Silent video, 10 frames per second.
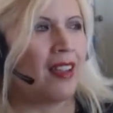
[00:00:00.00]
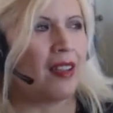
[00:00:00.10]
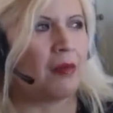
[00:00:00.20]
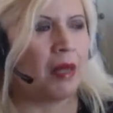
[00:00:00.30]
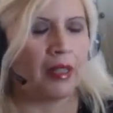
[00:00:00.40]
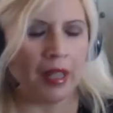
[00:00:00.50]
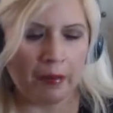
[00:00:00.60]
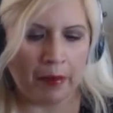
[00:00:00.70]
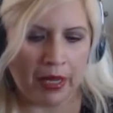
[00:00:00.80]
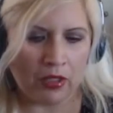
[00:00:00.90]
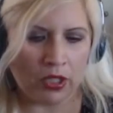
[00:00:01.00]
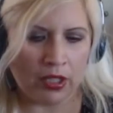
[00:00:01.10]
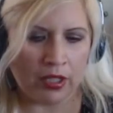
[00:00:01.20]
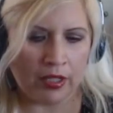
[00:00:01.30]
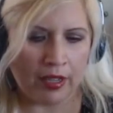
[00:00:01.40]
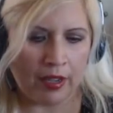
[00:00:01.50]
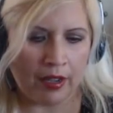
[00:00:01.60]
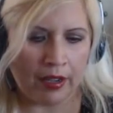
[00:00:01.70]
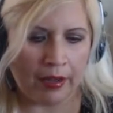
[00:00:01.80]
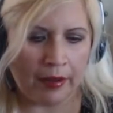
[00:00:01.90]
Um, a lot of patients,
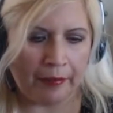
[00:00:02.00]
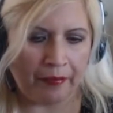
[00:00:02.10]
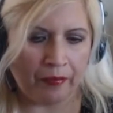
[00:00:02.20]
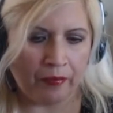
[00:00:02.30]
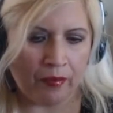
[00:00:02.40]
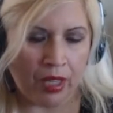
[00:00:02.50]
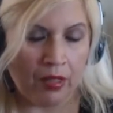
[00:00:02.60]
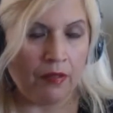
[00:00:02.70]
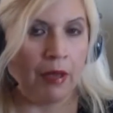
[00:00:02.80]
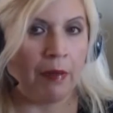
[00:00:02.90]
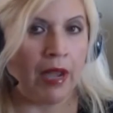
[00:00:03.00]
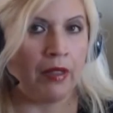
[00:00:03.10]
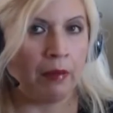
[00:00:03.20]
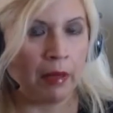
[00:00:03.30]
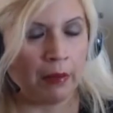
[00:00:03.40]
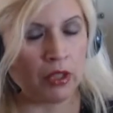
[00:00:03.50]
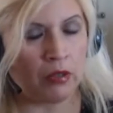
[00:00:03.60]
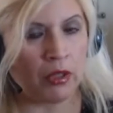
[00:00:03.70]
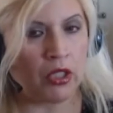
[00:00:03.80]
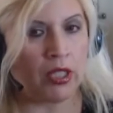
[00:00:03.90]
um, they buy the blood
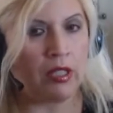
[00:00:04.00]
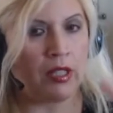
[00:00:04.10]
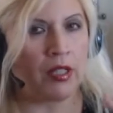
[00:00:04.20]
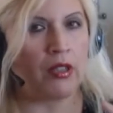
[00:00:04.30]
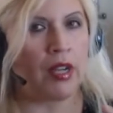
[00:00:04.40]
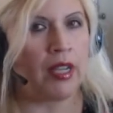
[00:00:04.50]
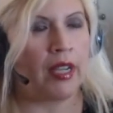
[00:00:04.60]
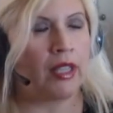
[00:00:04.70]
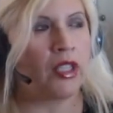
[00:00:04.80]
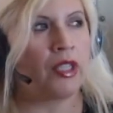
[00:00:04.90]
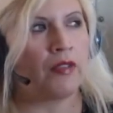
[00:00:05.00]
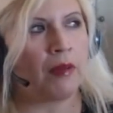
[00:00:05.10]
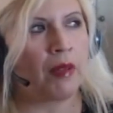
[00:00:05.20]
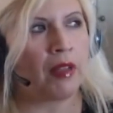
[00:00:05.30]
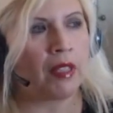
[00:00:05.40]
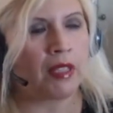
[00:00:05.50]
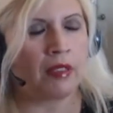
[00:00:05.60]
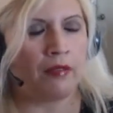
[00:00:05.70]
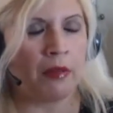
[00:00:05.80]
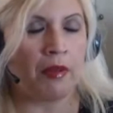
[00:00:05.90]
pressure machines, the electronic gadgets from the,
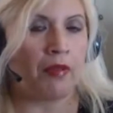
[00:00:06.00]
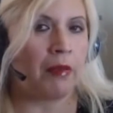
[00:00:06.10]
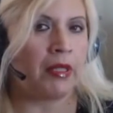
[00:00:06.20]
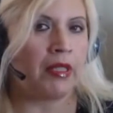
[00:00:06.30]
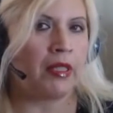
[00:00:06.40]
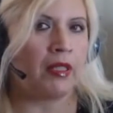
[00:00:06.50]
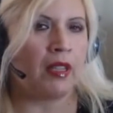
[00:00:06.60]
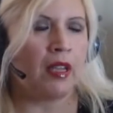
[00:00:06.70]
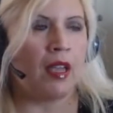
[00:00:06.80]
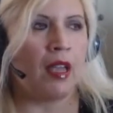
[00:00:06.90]
from the pharmacist